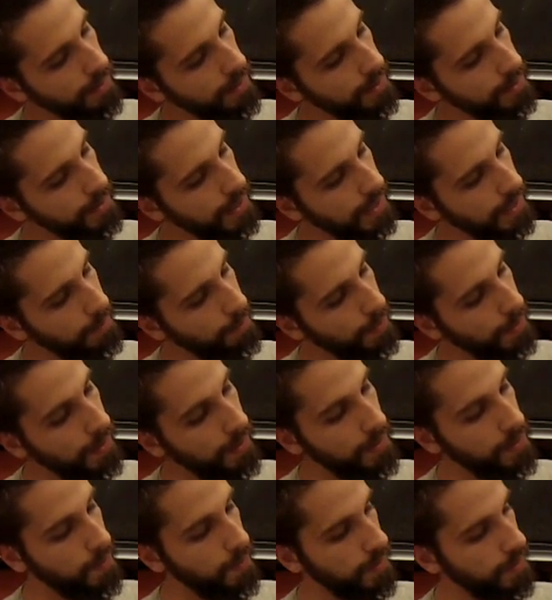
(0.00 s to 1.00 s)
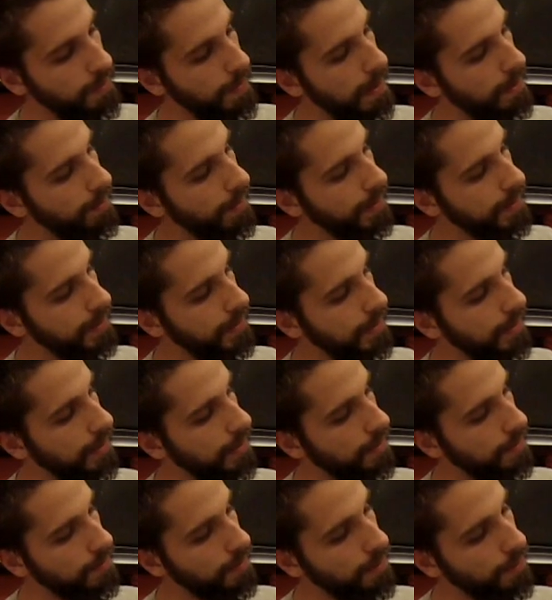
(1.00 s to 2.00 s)
the second piece was about right to
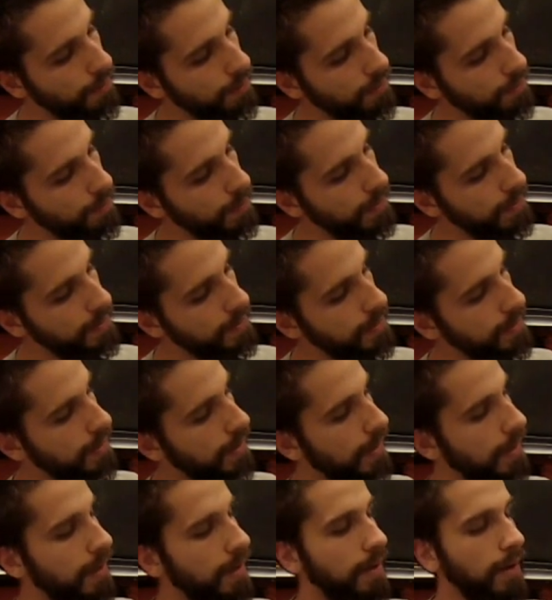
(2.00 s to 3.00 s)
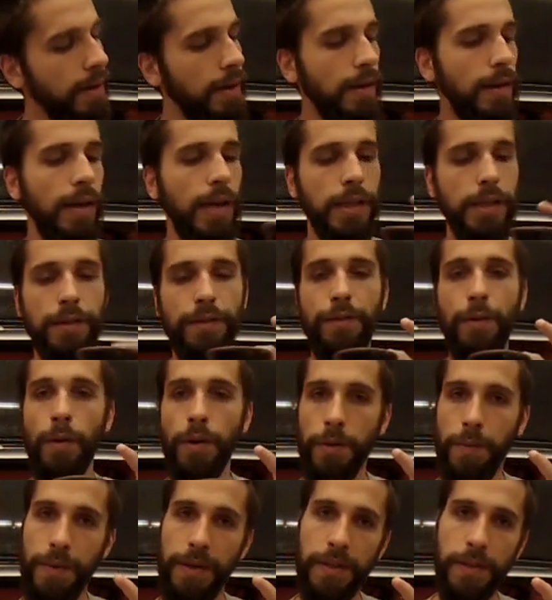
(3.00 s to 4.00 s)
here, the third piece to there, and the
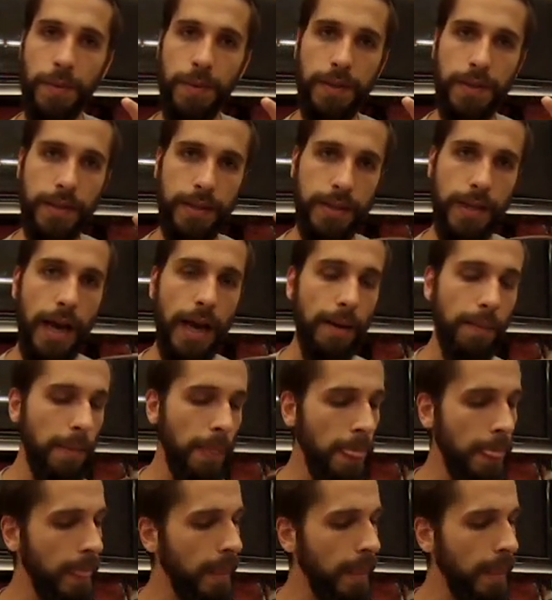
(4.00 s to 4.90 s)
fourth piece was the top.